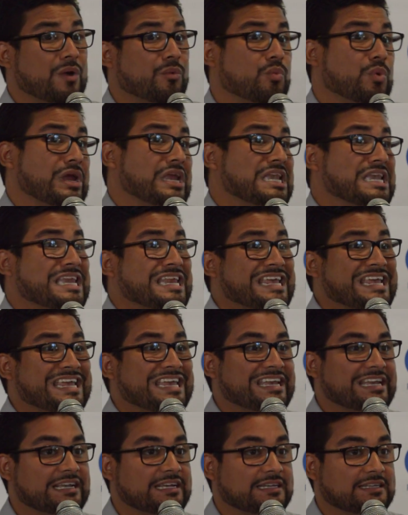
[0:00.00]
We
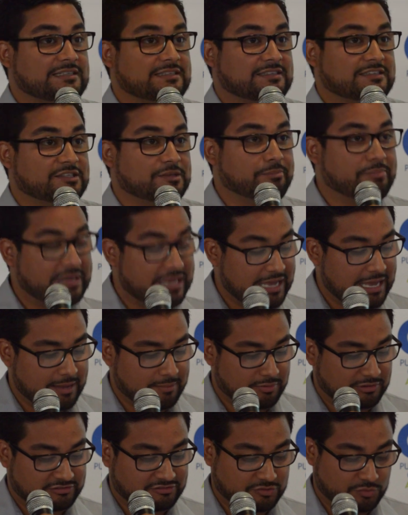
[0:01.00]
need to be
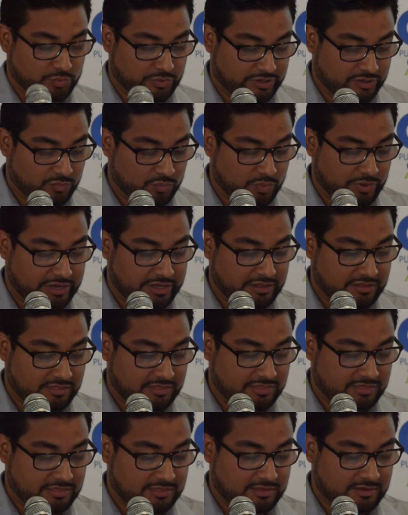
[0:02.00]
able to work
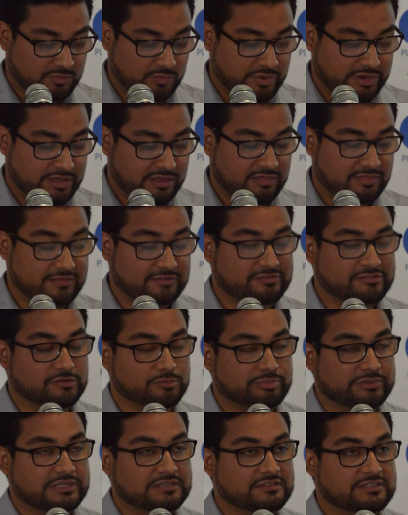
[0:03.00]
with the
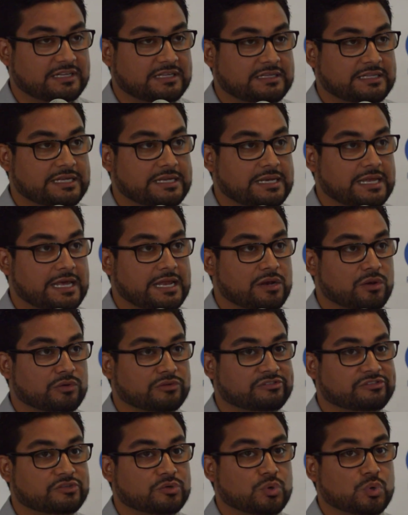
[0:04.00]
superintendent and
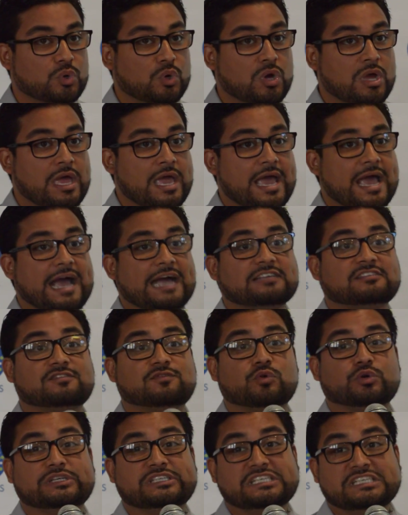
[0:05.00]
also ask
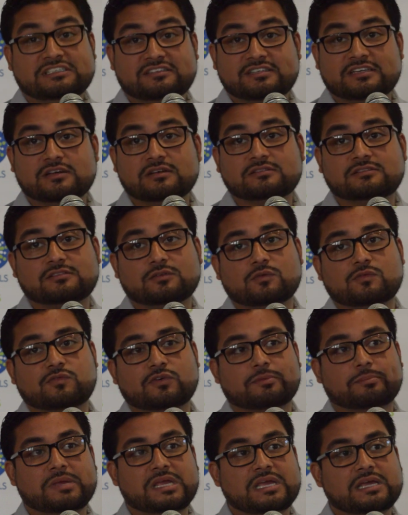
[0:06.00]
for details. So
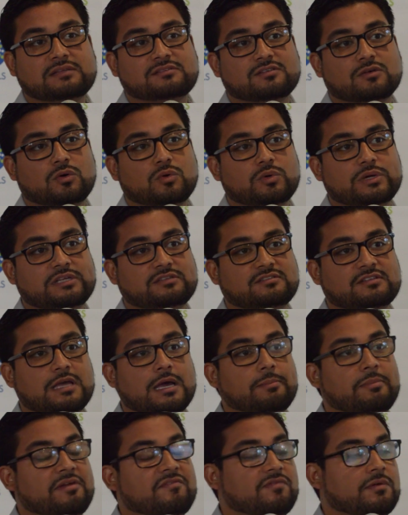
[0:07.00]
for me, it's always
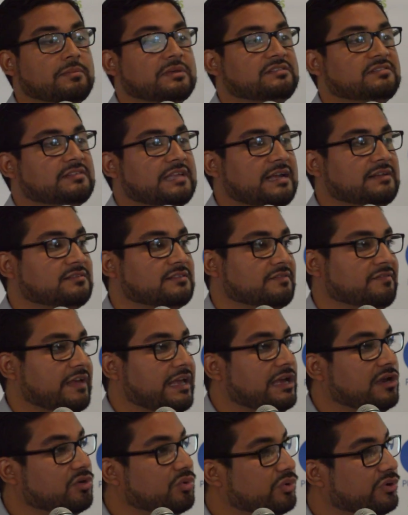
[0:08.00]
coming from a stance of
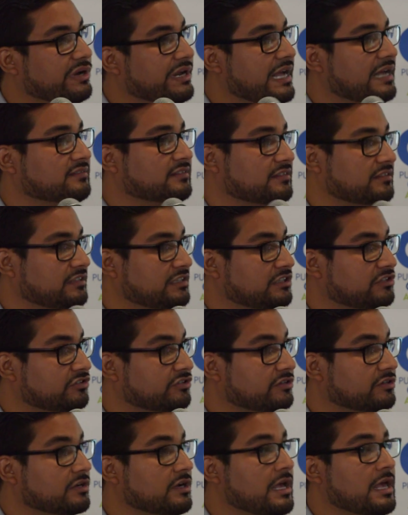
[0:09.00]
inquiry as a
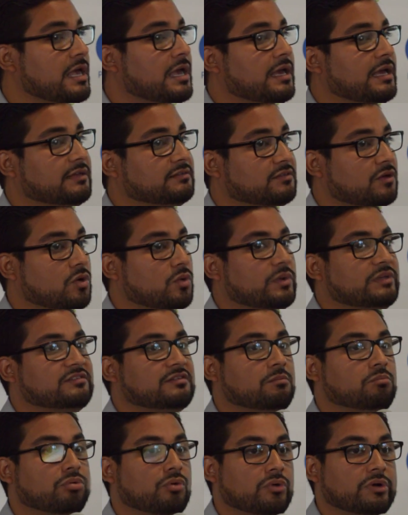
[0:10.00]
teacher is always
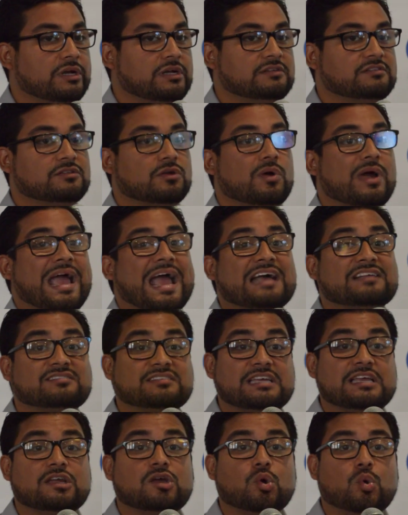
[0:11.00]
important. So
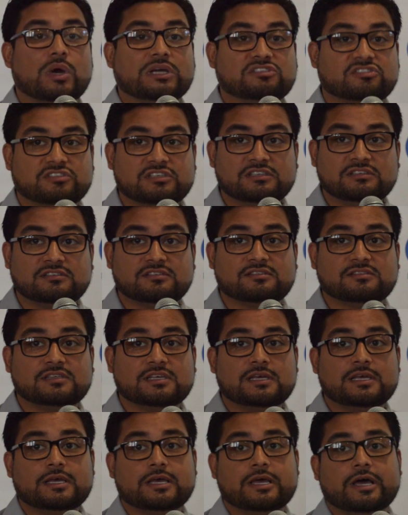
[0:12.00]
asking
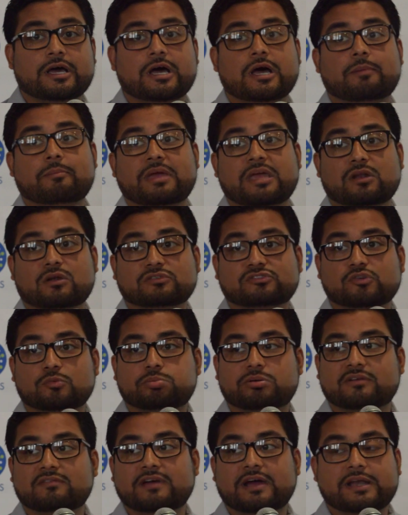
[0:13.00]
questions and also
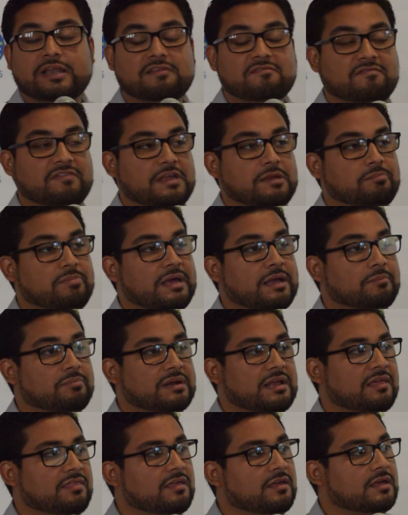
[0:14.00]
providing feedback.
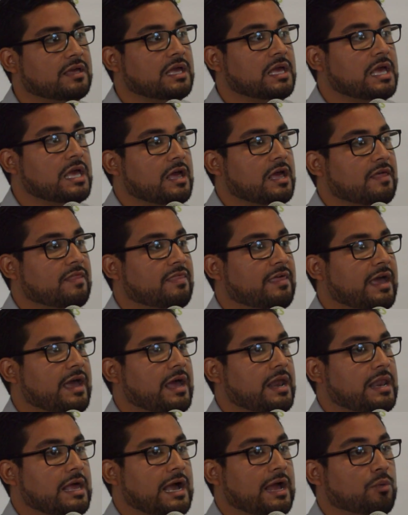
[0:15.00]
But I think
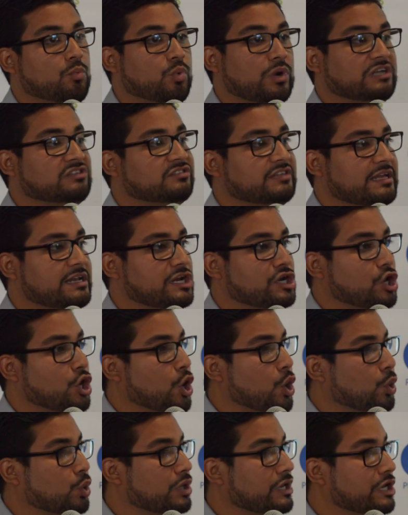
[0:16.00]
that I wish that in
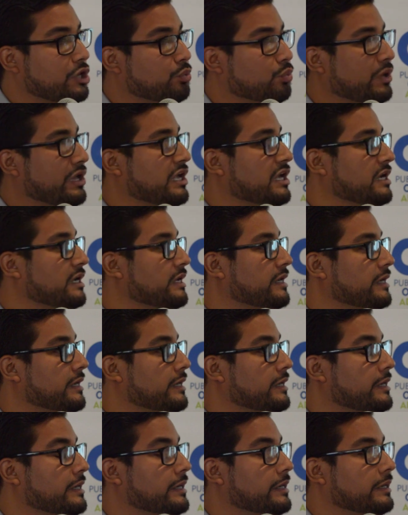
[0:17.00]
Oakland we could,
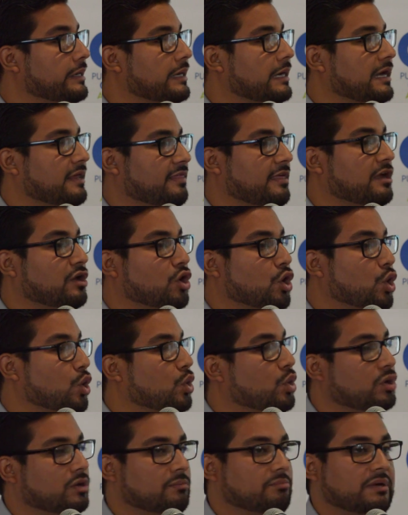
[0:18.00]
I think
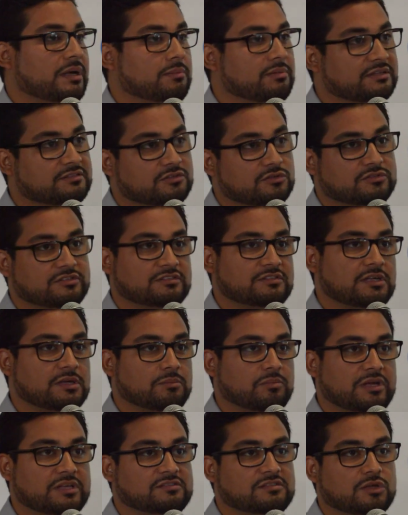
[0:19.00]
Oakland Public Schools
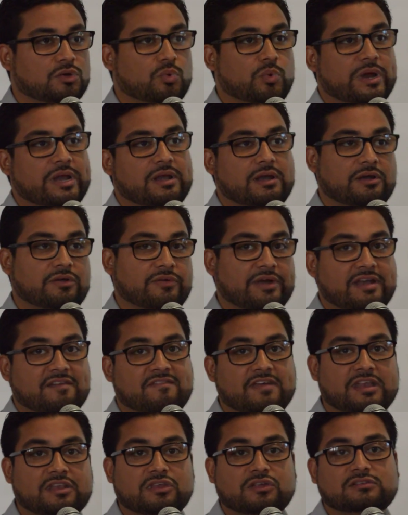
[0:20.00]
is a great
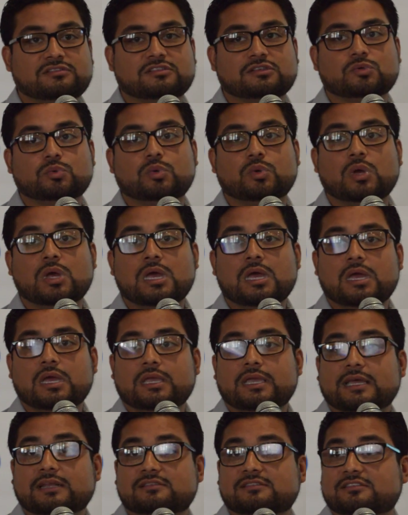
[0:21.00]
venue to
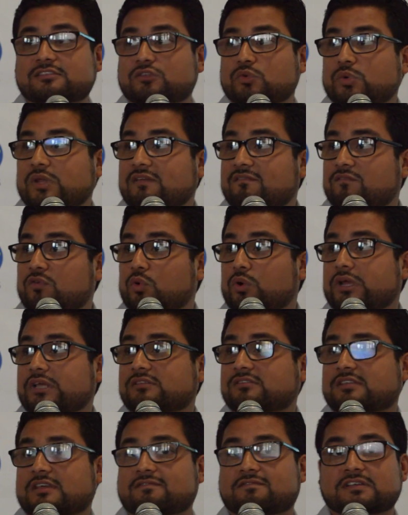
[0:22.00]
get student
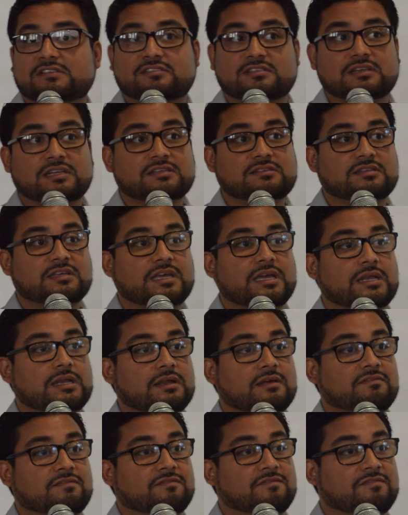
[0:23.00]
voice and
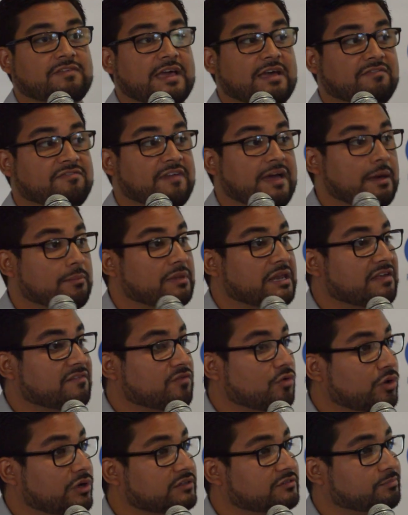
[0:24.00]
facilitate family
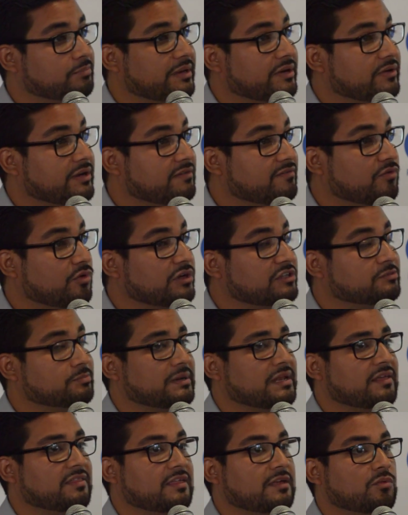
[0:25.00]
voice, parent voice,
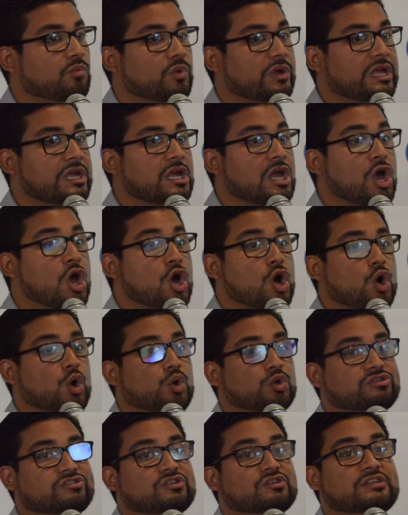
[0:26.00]
but I think
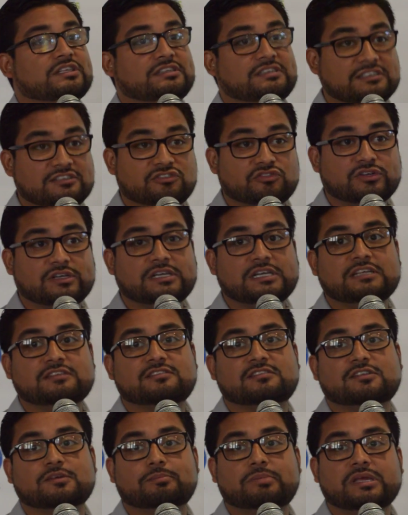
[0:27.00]
the district
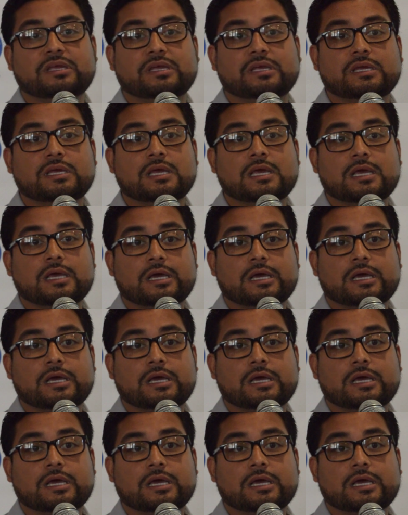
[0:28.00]
needs to be